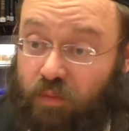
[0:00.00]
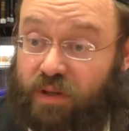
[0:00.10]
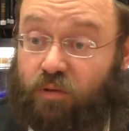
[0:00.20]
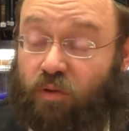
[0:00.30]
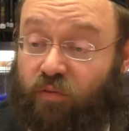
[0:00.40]
we
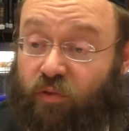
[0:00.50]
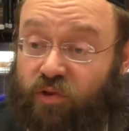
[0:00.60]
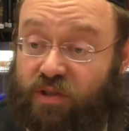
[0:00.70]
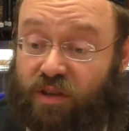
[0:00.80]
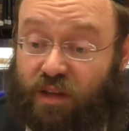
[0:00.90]
do the
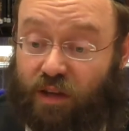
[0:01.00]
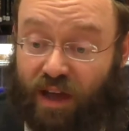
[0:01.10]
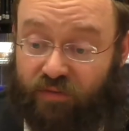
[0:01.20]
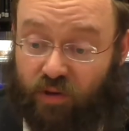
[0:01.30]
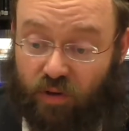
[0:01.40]
first thing
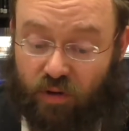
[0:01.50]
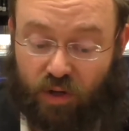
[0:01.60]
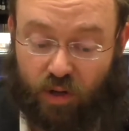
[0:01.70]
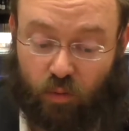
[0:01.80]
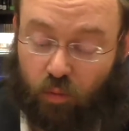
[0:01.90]
after
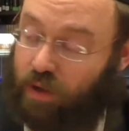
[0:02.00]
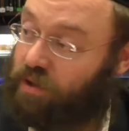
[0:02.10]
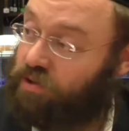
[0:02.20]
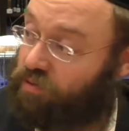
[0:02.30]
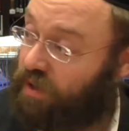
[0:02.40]

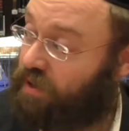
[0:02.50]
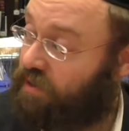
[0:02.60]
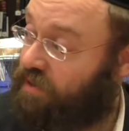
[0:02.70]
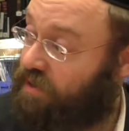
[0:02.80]
we drink the?